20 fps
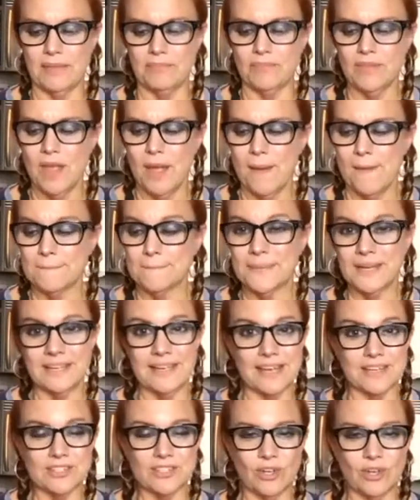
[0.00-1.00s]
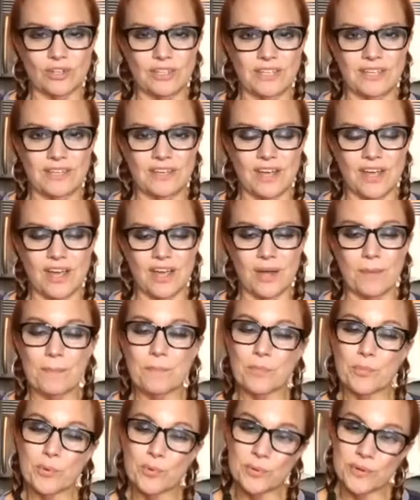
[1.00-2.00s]
Um, but yeah, so y'all did
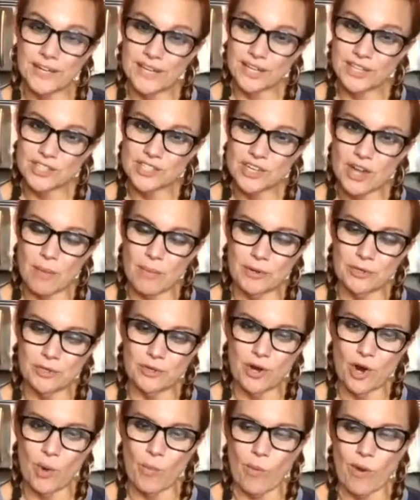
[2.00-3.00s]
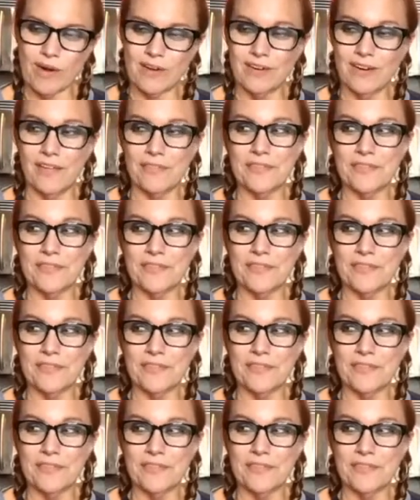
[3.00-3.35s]
a pretty good job on your homework.